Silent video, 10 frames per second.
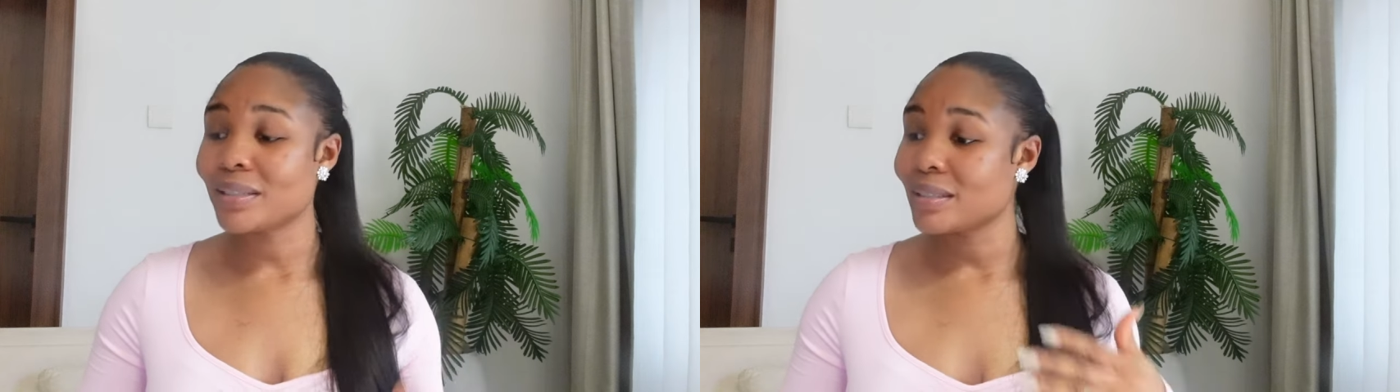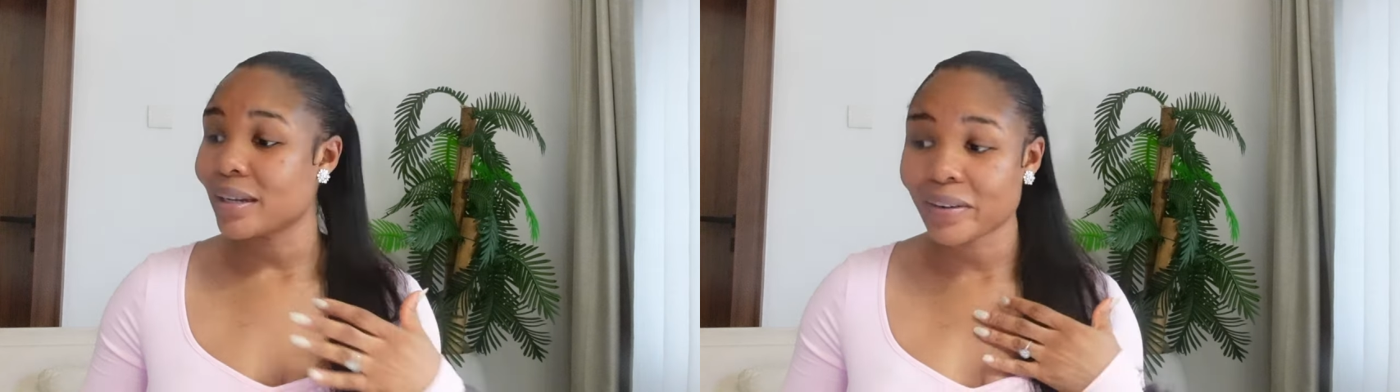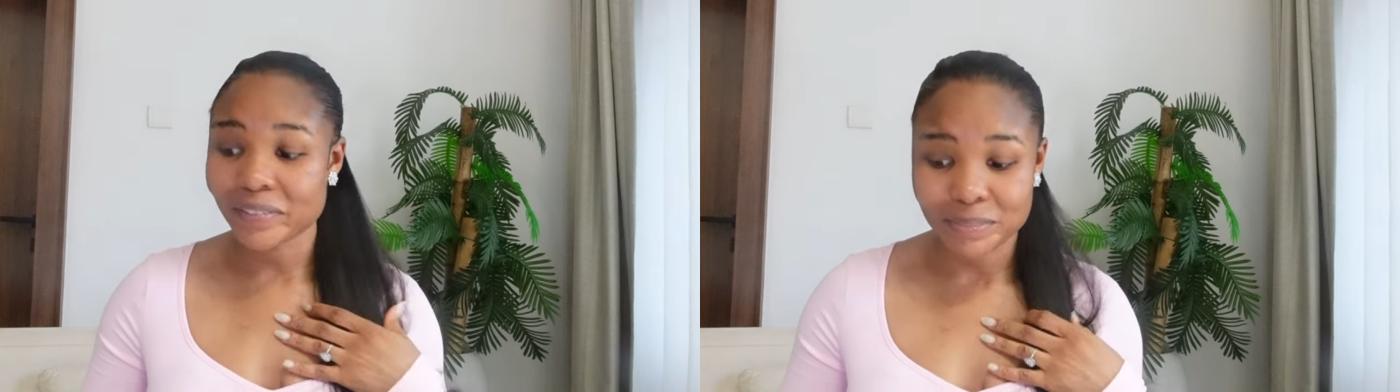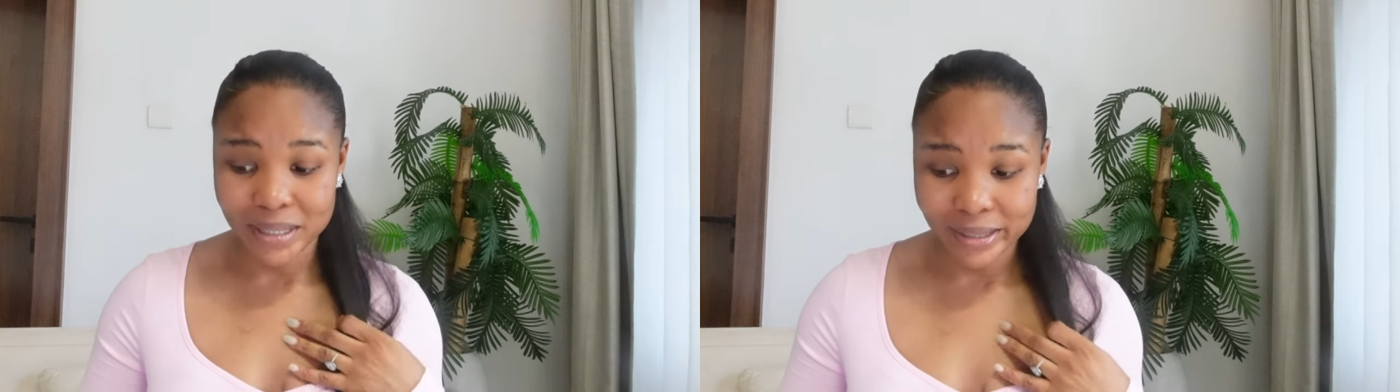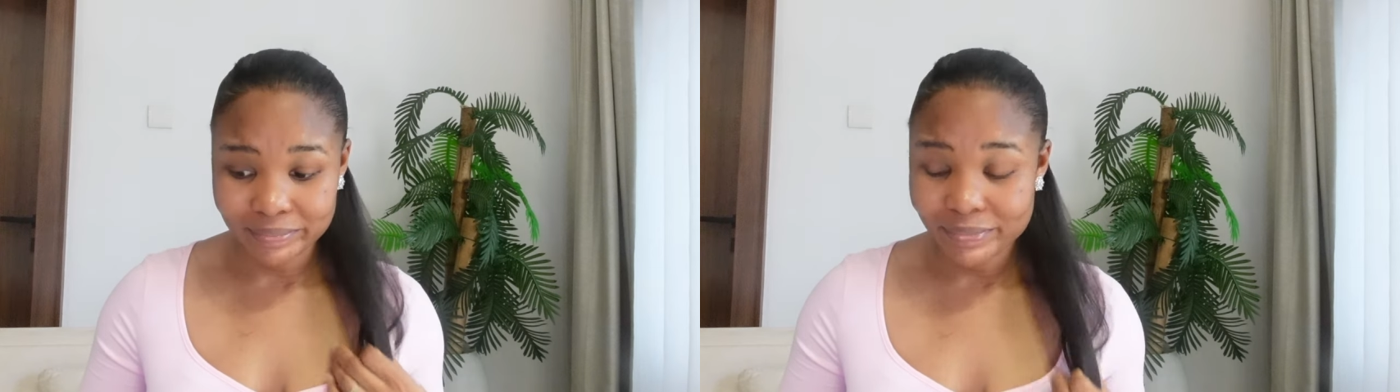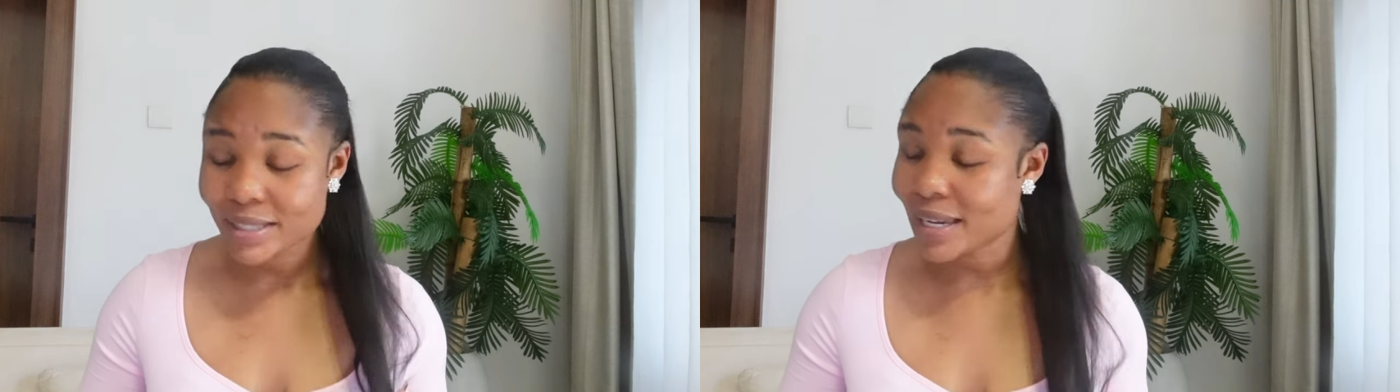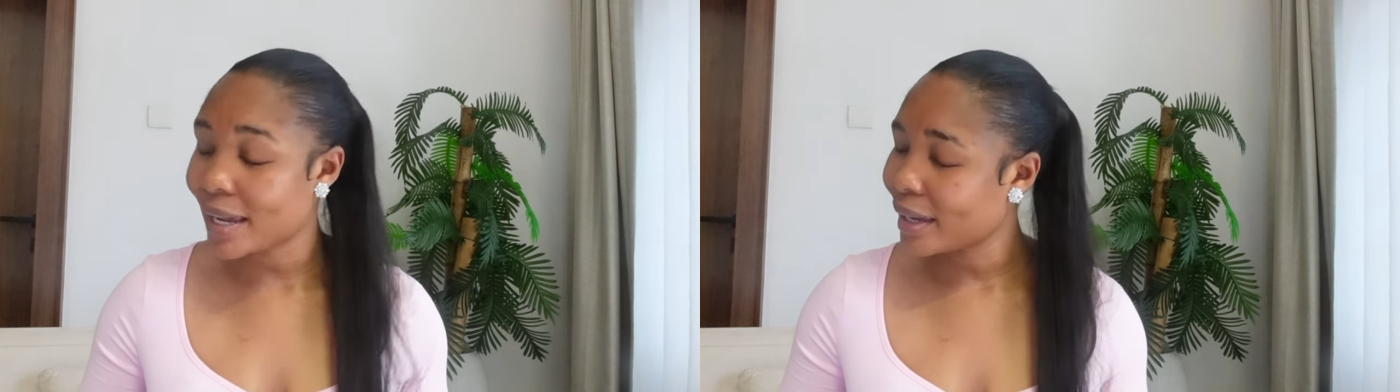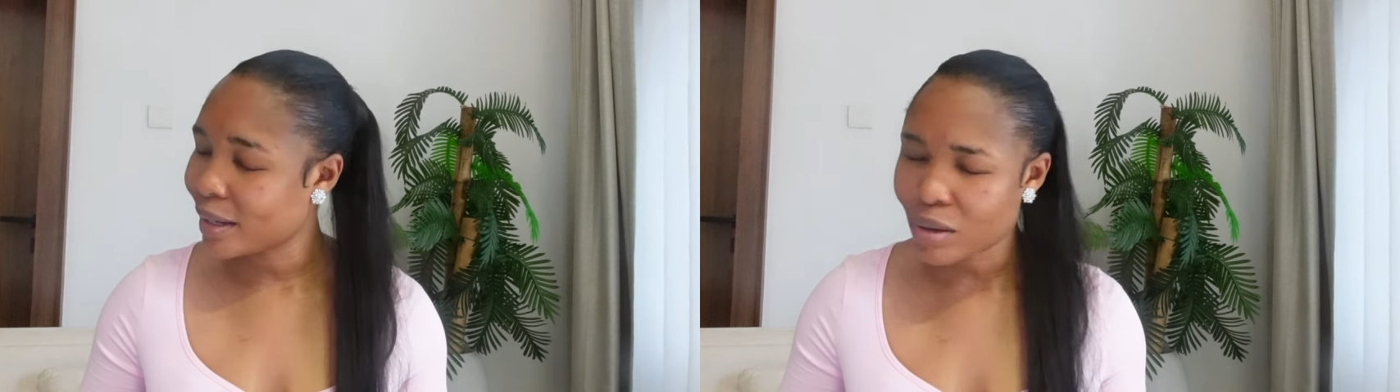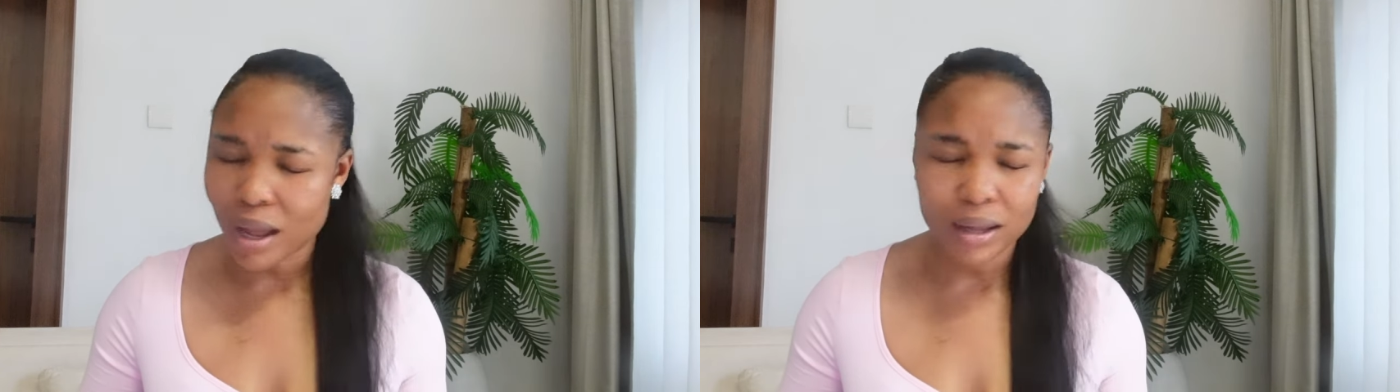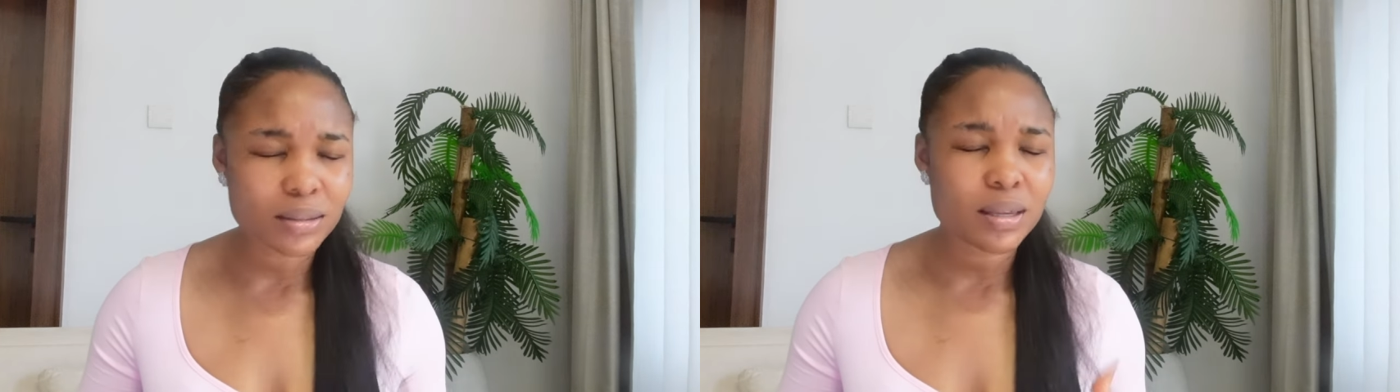Please take care of me. Take,
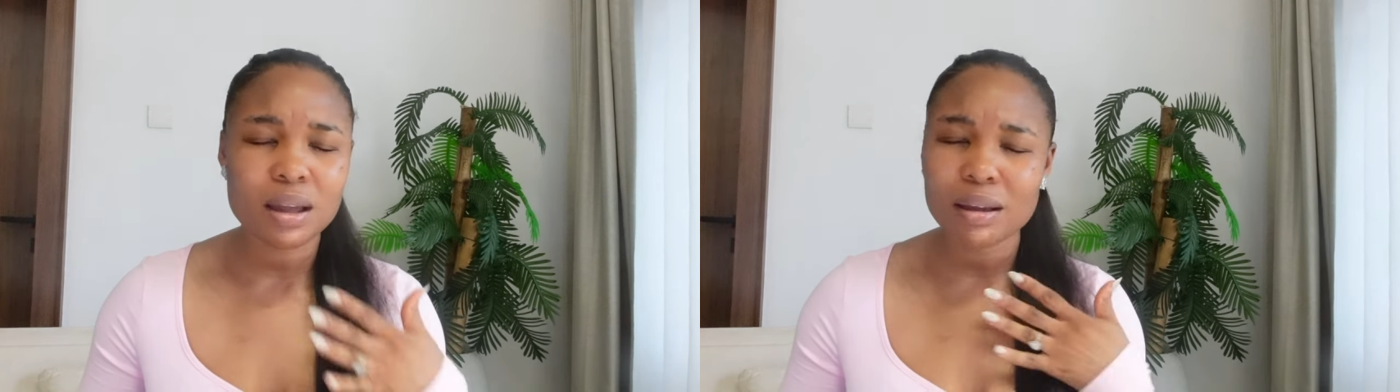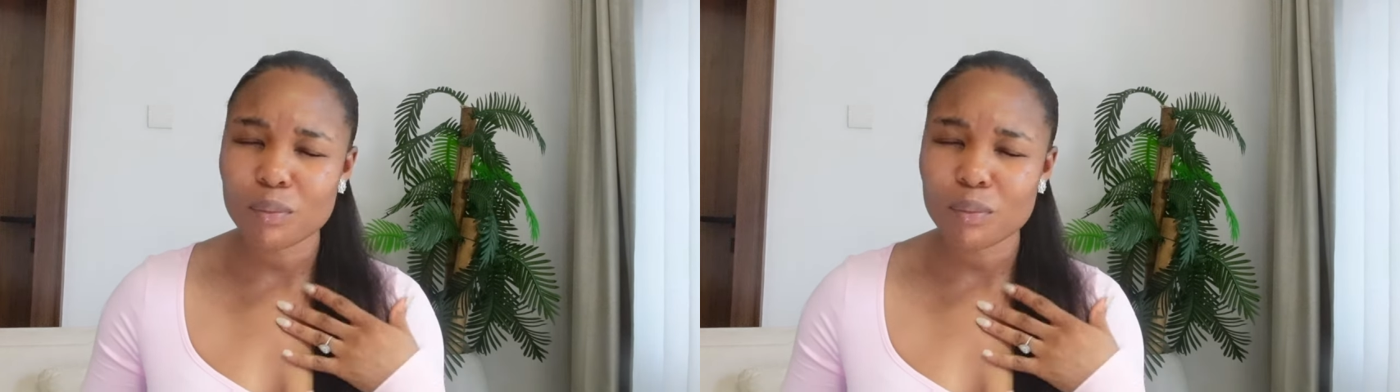take